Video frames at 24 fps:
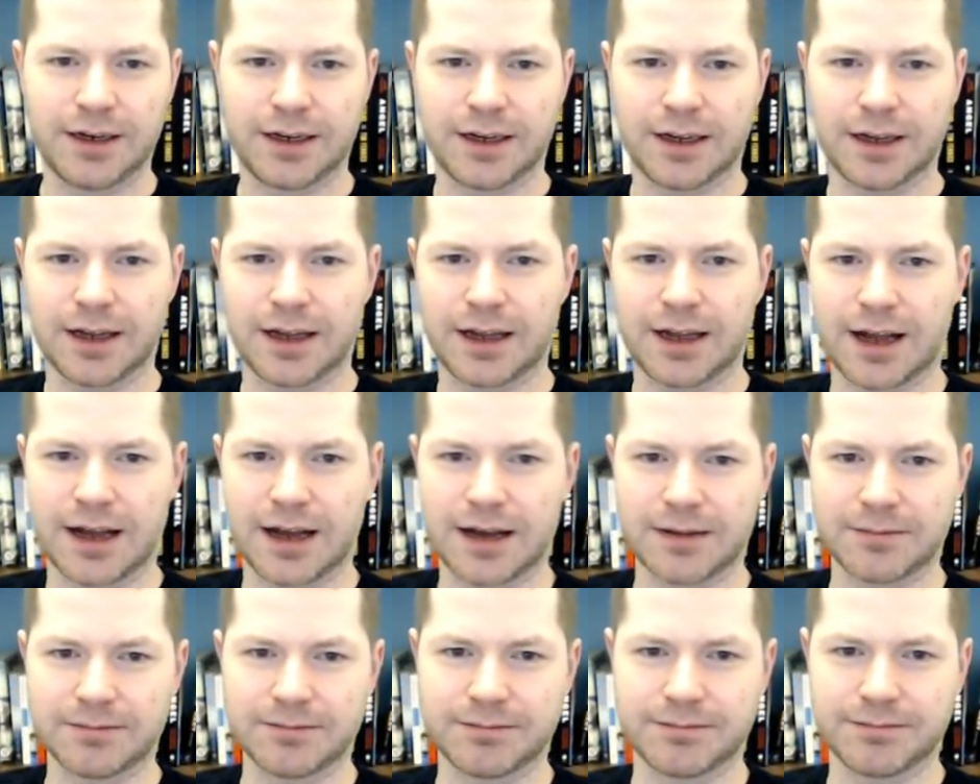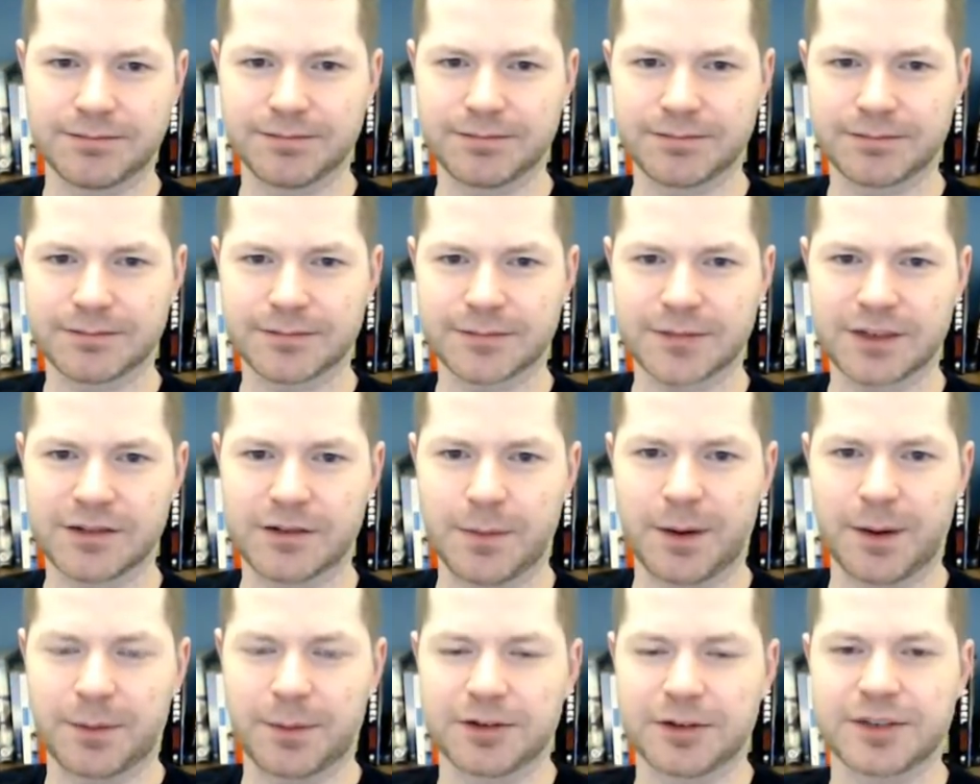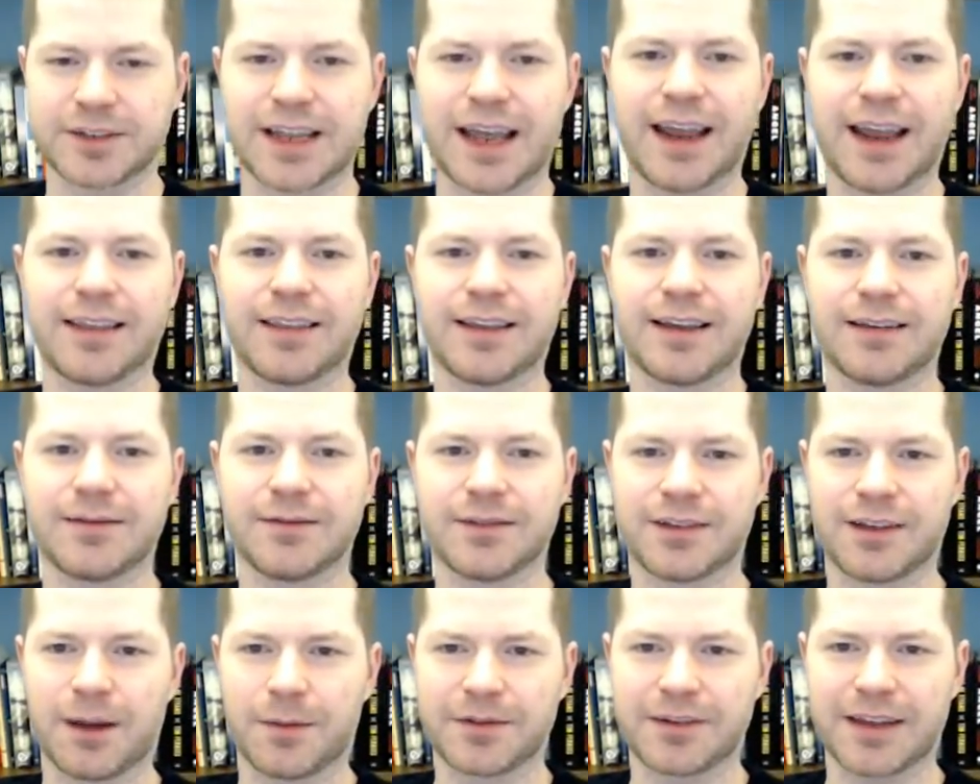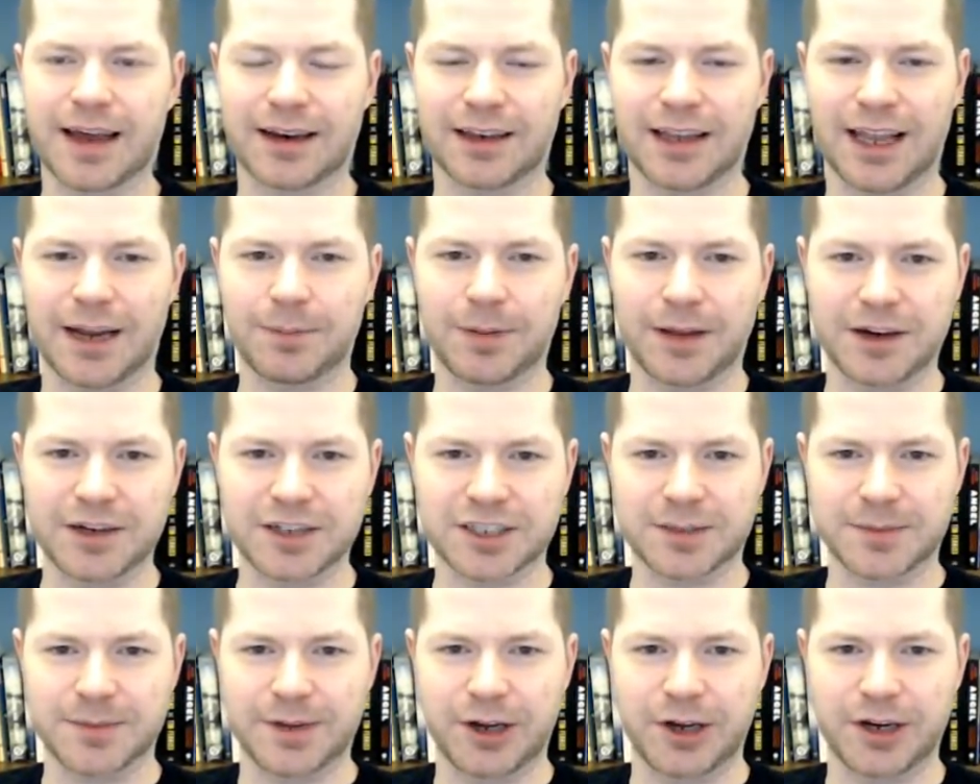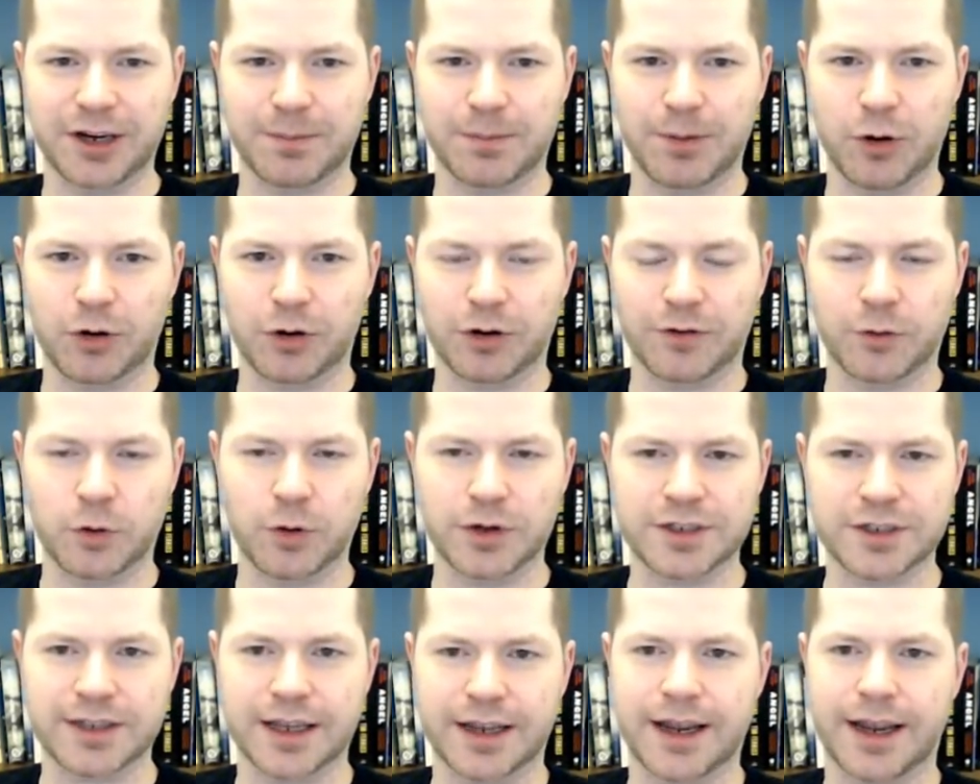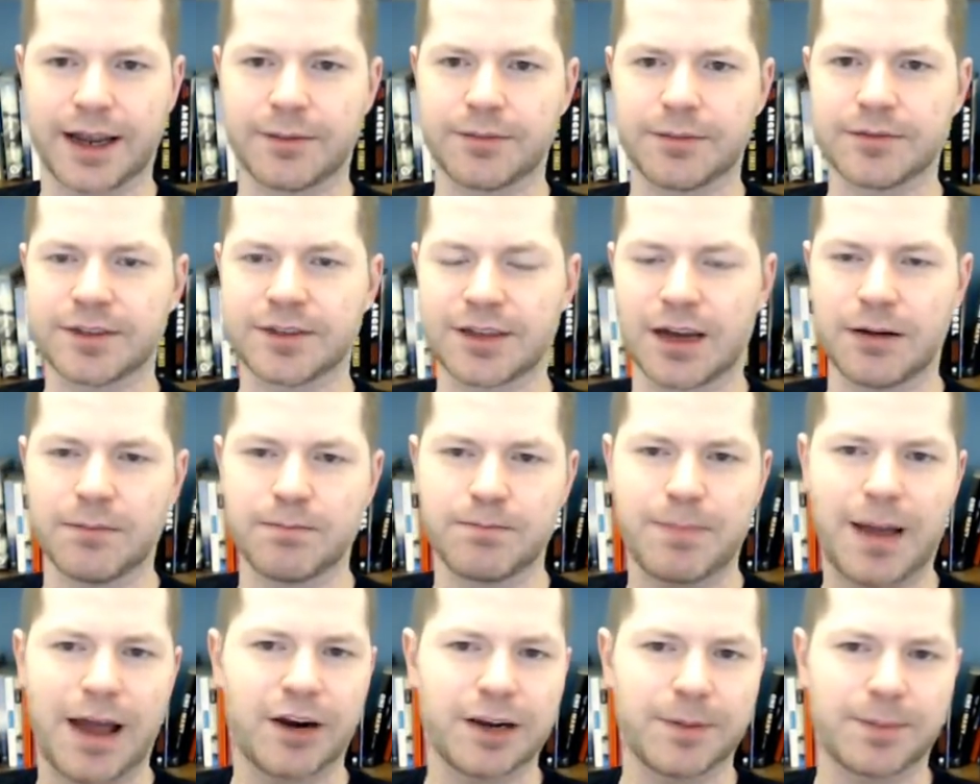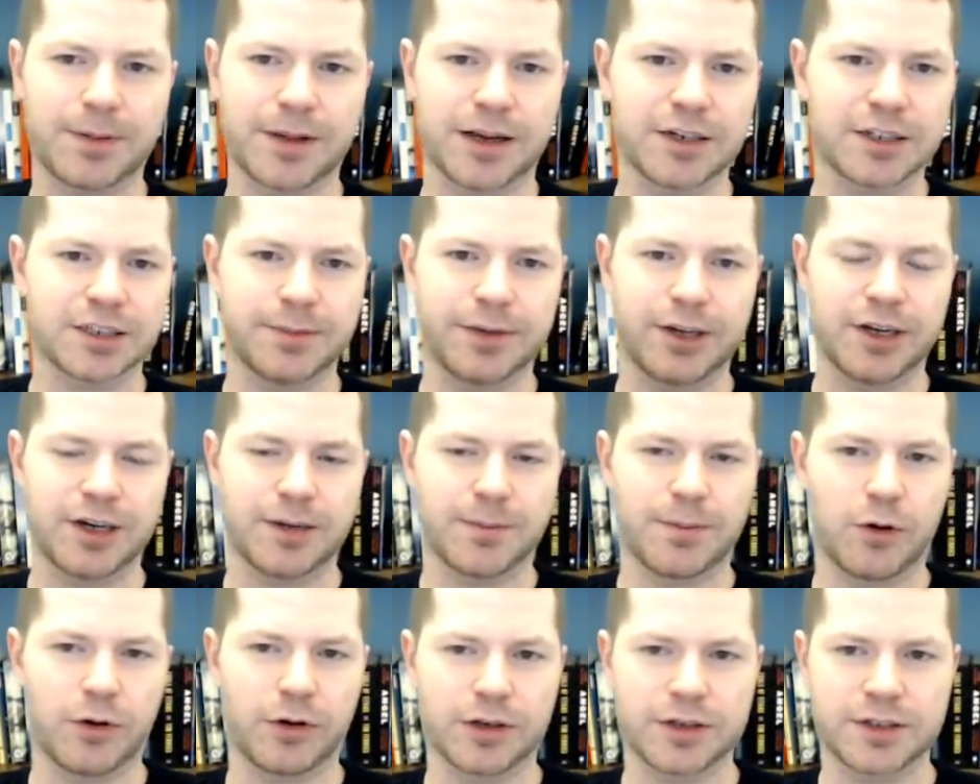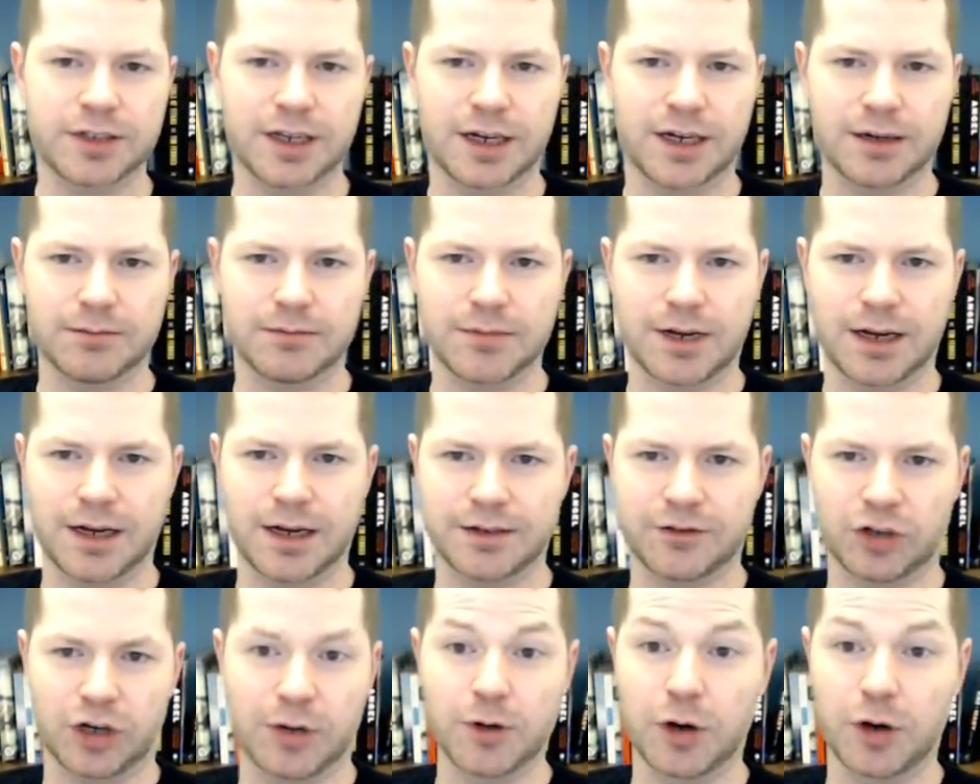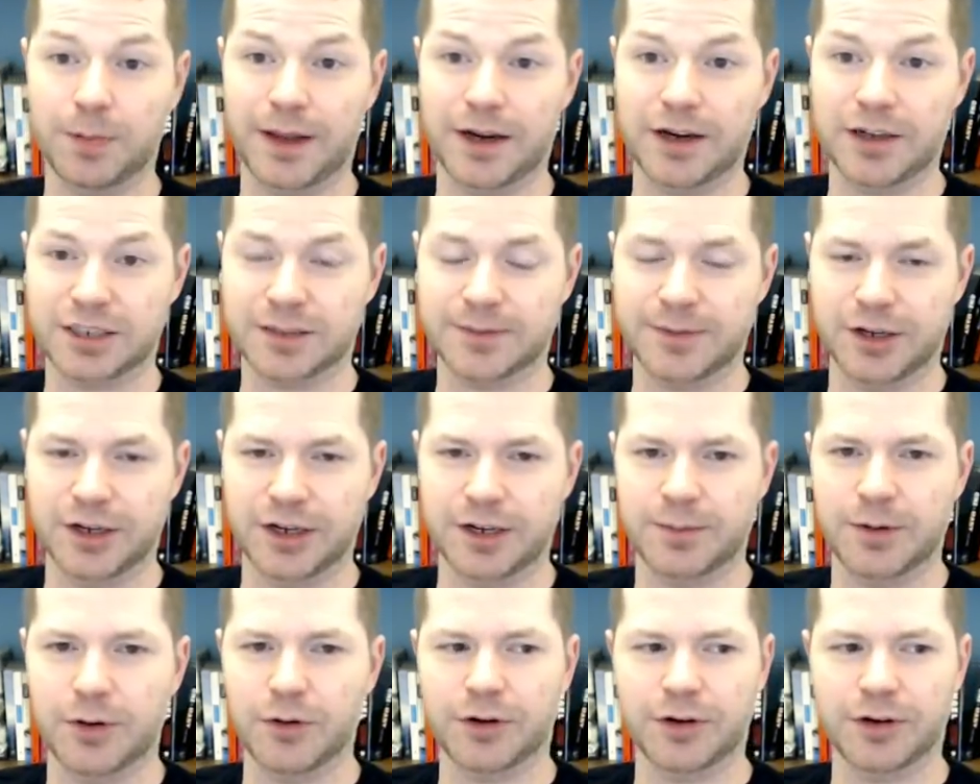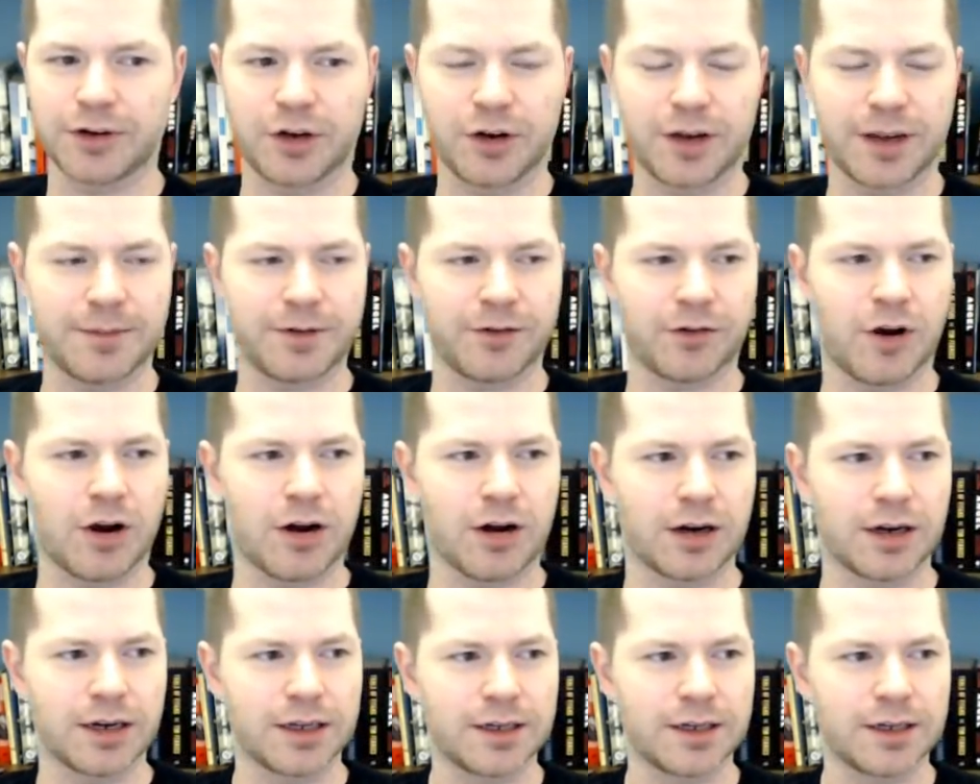Um, some people are saying that some satellite players can be good at poker. Of course they can. Some bounty players can be good at poker. Some uh, turbo players can be good at poker. Don't get me wrong.